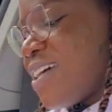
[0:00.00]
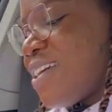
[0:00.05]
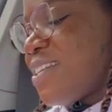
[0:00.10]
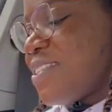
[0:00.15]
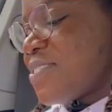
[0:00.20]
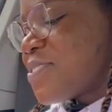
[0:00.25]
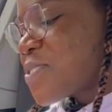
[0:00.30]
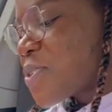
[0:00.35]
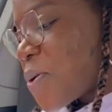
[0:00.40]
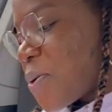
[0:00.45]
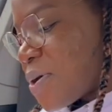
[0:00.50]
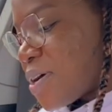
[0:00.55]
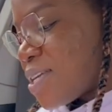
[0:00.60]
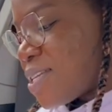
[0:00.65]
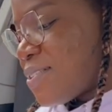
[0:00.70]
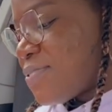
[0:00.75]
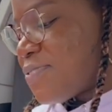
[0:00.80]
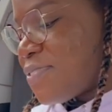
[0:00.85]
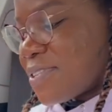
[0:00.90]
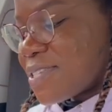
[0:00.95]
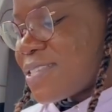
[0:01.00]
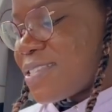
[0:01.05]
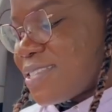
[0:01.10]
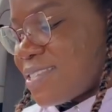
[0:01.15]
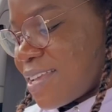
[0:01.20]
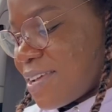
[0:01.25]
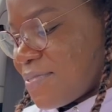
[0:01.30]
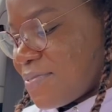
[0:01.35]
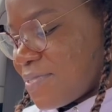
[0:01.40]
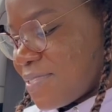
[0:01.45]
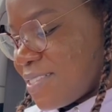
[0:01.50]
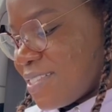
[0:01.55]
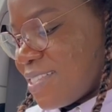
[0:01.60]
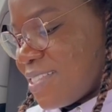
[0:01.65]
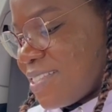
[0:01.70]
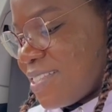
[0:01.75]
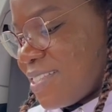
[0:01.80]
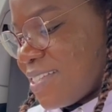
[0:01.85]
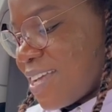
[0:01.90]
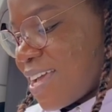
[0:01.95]
You scored 47
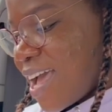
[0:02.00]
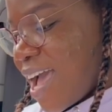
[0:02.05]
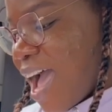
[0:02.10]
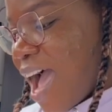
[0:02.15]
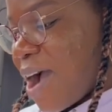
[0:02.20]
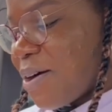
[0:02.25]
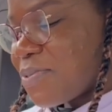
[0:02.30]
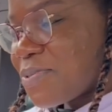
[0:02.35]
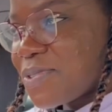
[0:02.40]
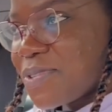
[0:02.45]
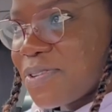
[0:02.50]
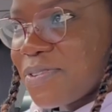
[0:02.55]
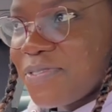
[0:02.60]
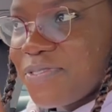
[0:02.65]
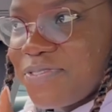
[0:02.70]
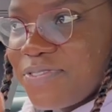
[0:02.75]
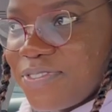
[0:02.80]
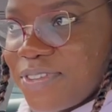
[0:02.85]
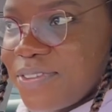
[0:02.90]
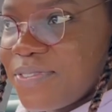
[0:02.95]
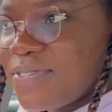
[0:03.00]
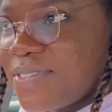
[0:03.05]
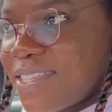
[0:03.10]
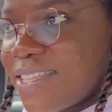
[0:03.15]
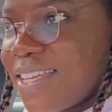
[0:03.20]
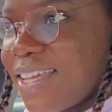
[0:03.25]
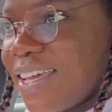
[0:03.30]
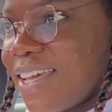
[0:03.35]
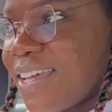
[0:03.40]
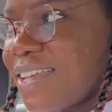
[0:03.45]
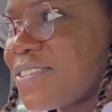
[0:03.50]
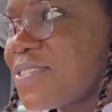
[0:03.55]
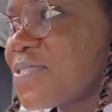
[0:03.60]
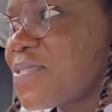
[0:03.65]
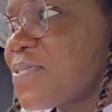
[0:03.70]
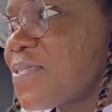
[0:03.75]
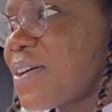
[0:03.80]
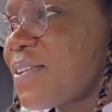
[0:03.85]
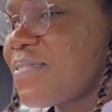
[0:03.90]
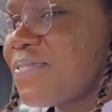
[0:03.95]
out of 50,
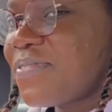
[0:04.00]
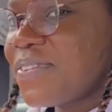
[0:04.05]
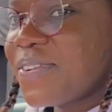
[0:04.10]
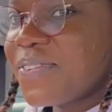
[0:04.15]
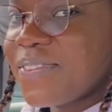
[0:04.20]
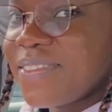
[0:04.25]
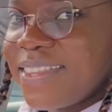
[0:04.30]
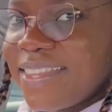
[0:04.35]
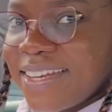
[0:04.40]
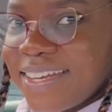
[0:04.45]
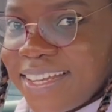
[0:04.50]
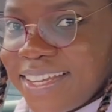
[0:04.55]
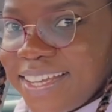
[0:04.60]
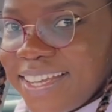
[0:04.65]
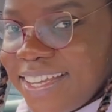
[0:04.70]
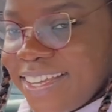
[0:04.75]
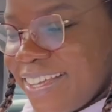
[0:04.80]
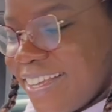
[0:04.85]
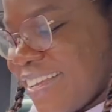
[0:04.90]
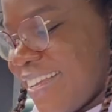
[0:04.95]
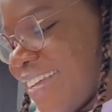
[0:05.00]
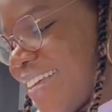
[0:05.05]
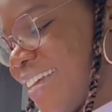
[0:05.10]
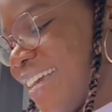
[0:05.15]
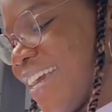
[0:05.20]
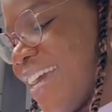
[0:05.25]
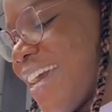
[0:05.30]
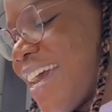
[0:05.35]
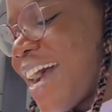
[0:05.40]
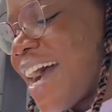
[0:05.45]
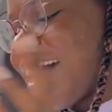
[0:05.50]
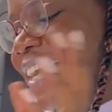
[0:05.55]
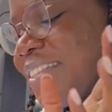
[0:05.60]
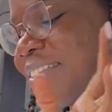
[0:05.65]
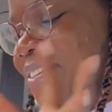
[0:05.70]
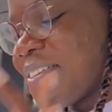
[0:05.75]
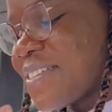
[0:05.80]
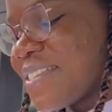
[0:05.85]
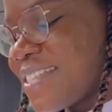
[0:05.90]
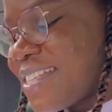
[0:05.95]
so I failed 3. And
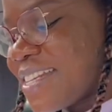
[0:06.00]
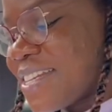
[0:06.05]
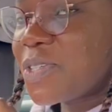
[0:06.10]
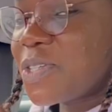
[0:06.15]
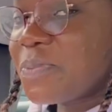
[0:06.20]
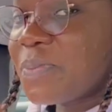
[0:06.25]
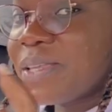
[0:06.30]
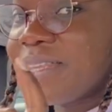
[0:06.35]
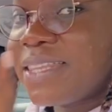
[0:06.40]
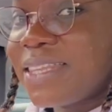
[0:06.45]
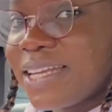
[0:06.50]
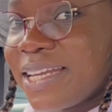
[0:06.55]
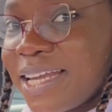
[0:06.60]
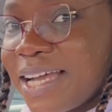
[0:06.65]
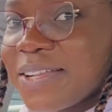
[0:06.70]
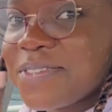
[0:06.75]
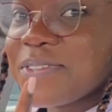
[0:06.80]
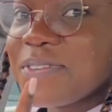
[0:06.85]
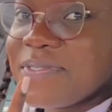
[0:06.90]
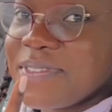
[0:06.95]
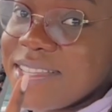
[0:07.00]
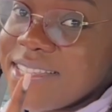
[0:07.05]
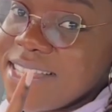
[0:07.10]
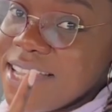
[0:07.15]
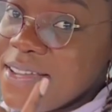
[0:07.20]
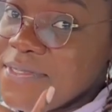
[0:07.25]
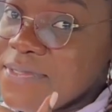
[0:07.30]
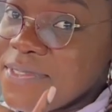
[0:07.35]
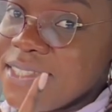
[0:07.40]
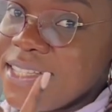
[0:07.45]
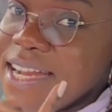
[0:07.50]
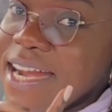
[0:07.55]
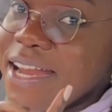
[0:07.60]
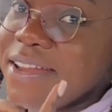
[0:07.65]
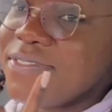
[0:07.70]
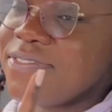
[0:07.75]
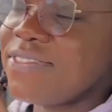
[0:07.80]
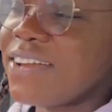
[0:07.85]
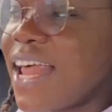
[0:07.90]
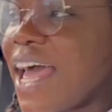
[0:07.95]
those 3 should be 3 out of the 7 that I
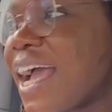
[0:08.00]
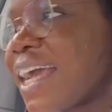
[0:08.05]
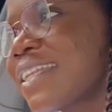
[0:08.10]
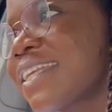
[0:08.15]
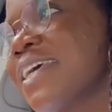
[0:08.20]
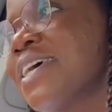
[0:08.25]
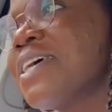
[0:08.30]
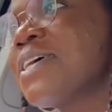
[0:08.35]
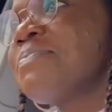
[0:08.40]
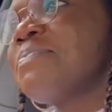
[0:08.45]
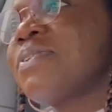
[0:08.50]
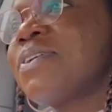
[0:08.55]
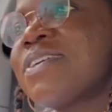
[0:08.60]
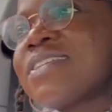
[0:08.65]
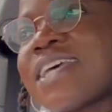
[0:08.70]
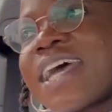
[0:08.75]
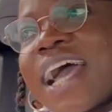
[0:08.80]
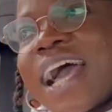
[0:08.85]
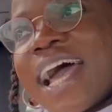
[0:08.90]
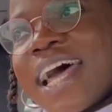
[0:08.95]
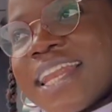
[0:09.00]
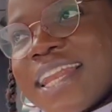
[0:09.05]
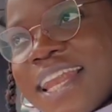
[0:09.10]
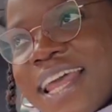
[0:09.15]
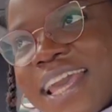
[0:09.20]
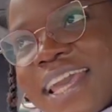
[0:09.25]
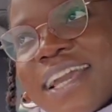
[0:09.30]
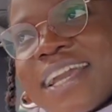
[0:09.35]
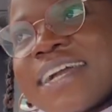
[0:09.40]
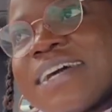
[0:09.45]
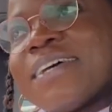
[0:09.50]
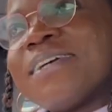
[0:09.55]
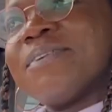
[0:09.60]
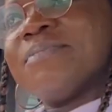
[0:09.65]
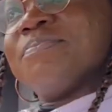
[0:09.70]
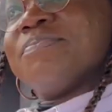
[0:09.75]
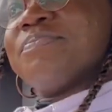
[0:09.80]
flagged, because I had like I